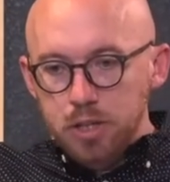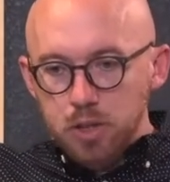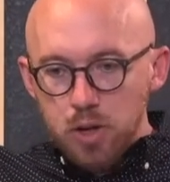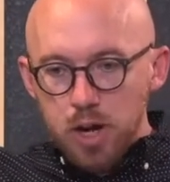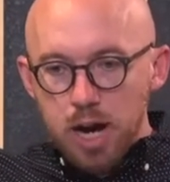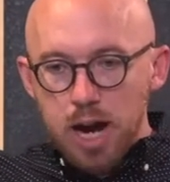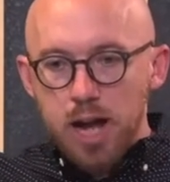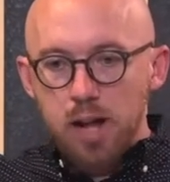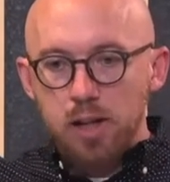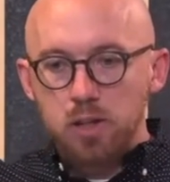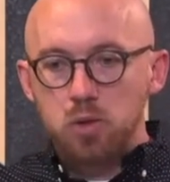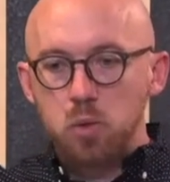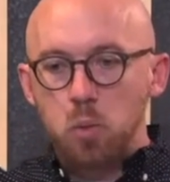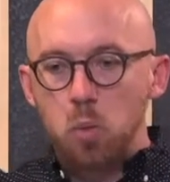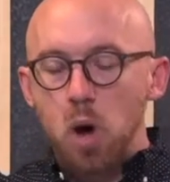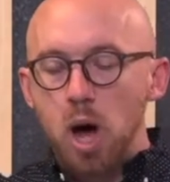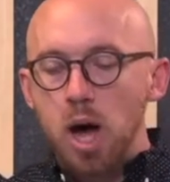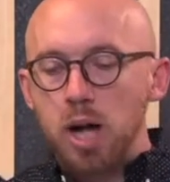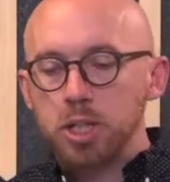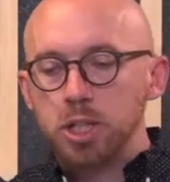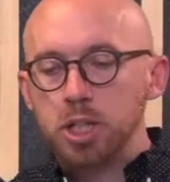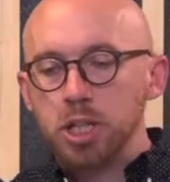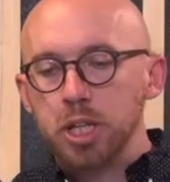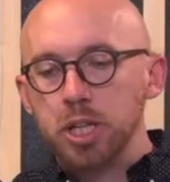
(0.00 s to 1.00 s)
crowds
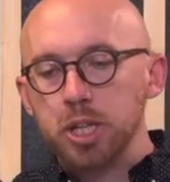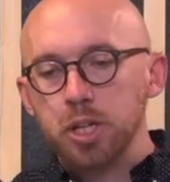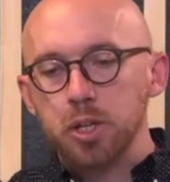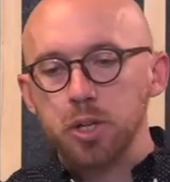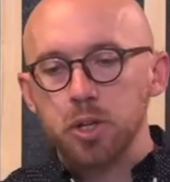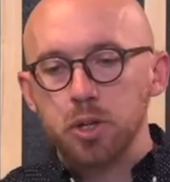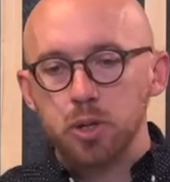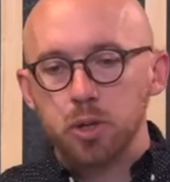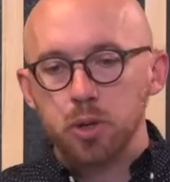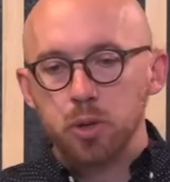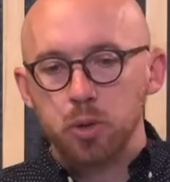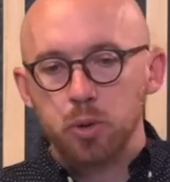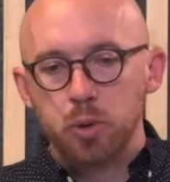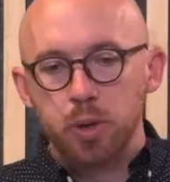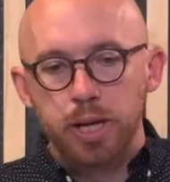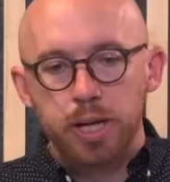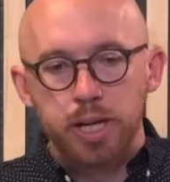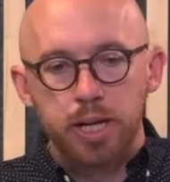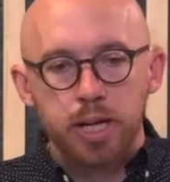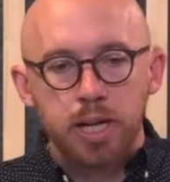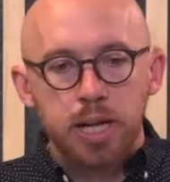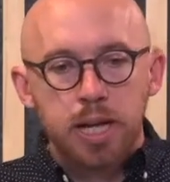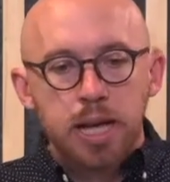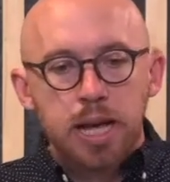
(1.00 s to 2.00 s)
watching
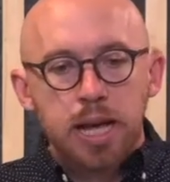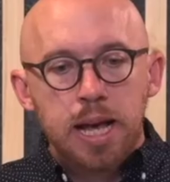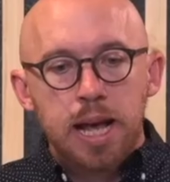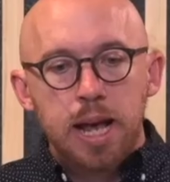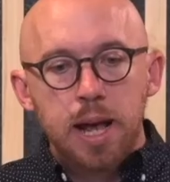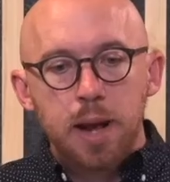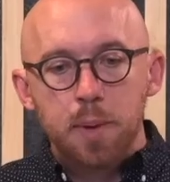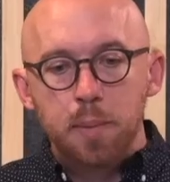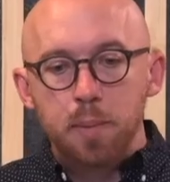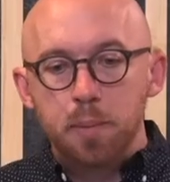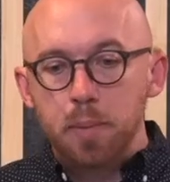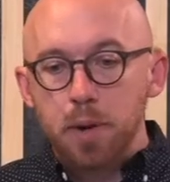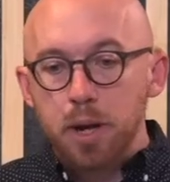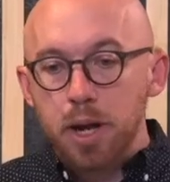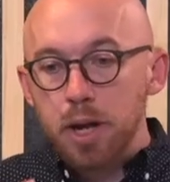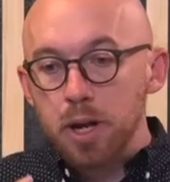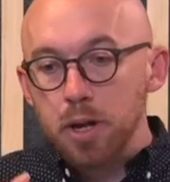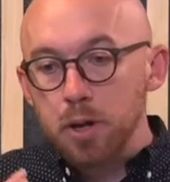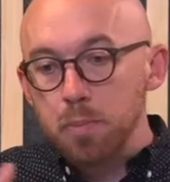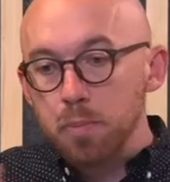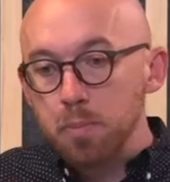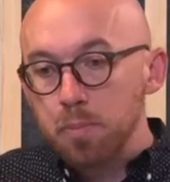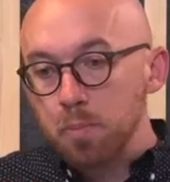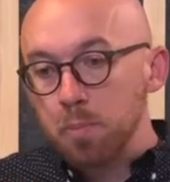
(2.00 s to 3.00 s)
you,
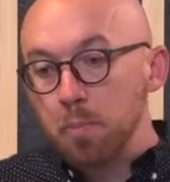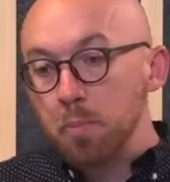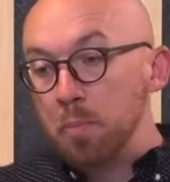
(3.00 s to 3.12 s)
and